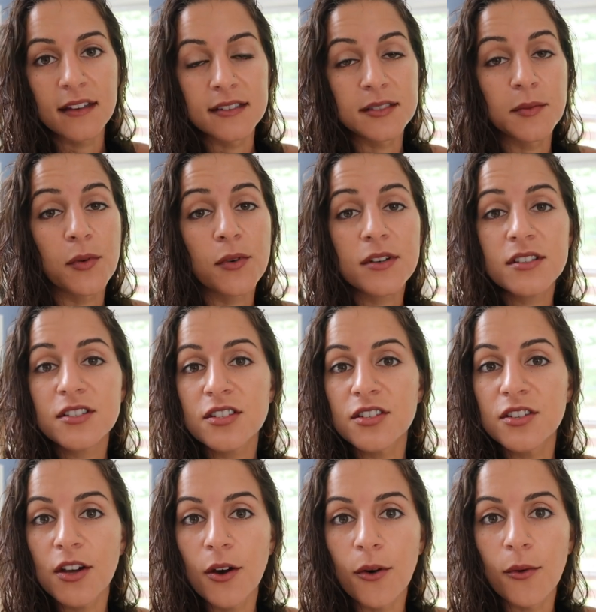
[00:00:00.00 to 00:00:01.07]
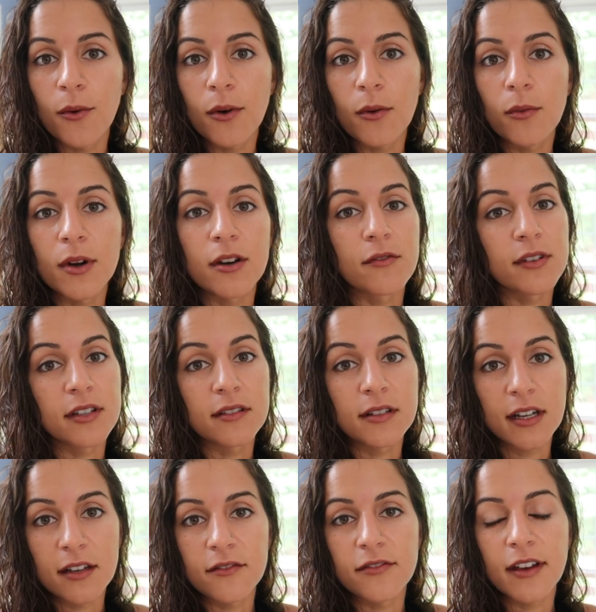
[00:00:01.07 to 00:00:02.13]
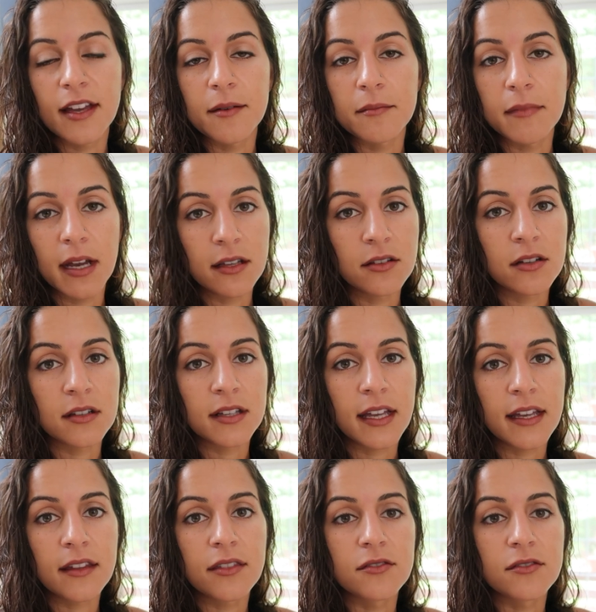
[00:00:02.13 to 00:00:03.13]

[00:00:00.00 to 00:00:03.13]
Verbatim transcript: It's important to know what a real gunfight might look like.